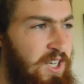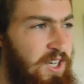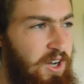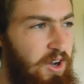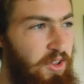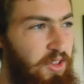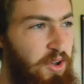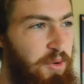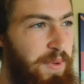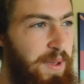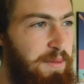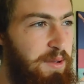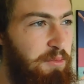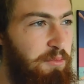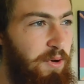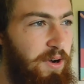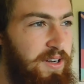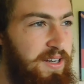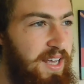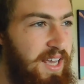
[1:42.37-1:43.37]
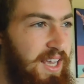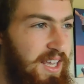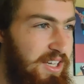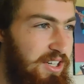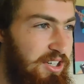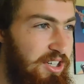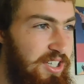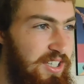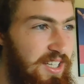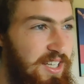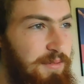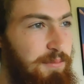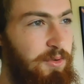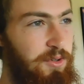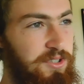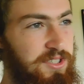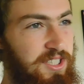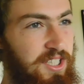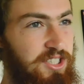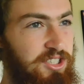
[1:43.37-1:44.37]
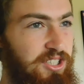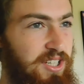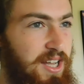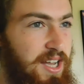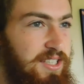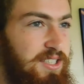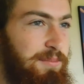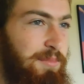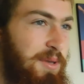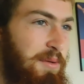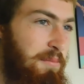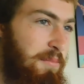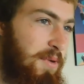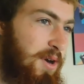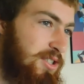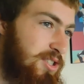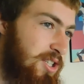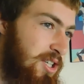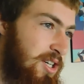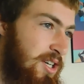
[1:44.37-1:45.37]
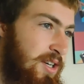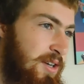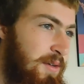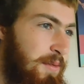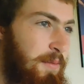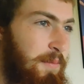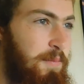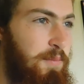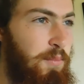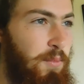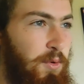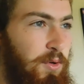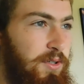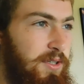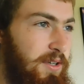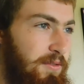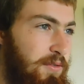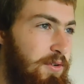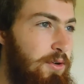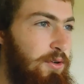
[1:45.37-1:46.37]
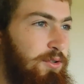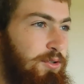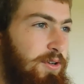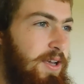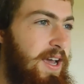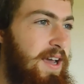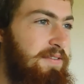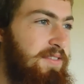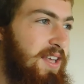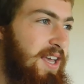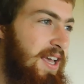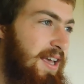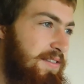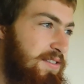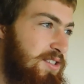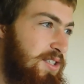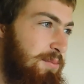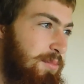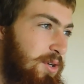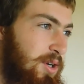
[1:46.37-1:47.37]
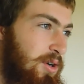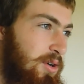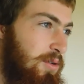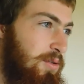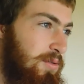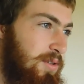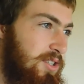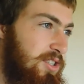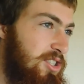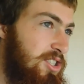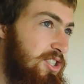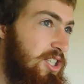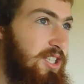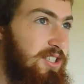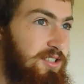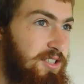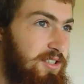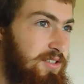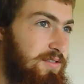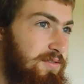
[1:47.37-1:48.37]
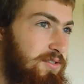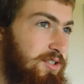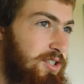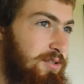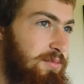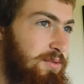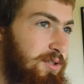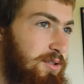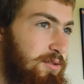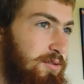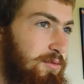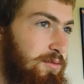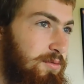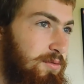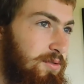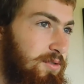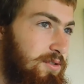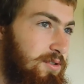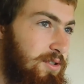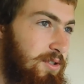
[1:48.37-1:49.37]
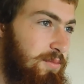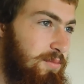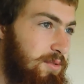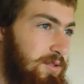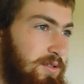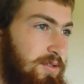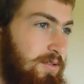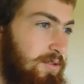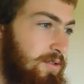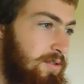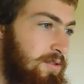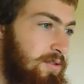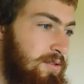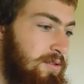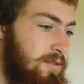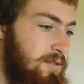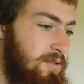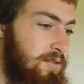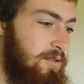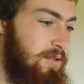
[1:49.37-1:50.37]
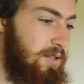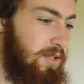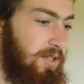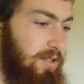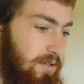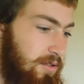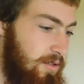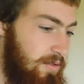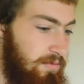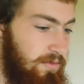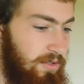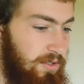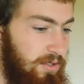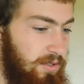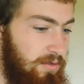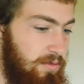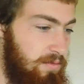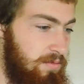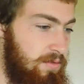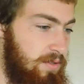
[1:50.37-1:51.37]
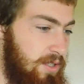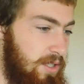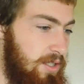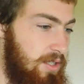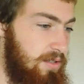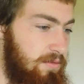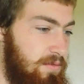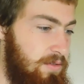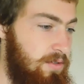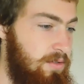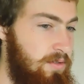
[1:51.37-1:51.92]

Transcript: Although maybe one day it could get more centralized, it'd be much more difficult. You'd have to have someone own a shit ton of GPUs or something. I don't even know. Not even.